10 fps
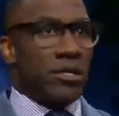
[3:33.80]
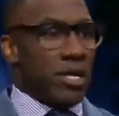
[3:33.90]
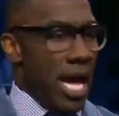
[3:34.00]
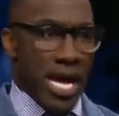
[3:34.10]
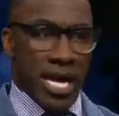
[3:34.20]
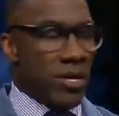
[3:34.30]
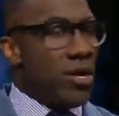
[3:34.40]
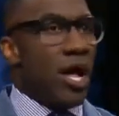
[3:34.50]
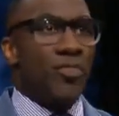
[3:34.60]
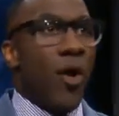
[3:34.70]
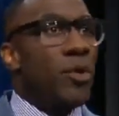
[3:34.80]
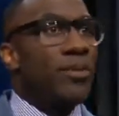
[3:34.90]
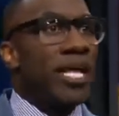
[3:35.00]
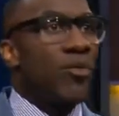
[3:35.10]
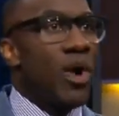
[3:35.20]
hey, thought we
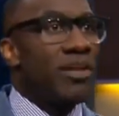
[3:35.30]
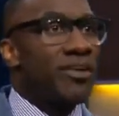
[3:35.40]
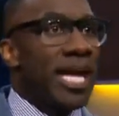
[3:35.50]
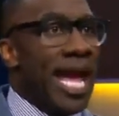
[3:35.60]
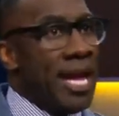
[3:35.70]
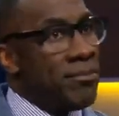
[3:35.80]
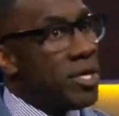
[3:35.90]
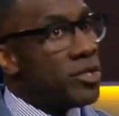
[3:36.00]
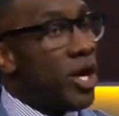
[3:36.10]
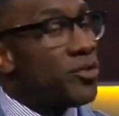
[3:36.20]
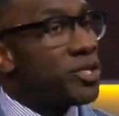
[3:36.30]
played a well of a game. The other team.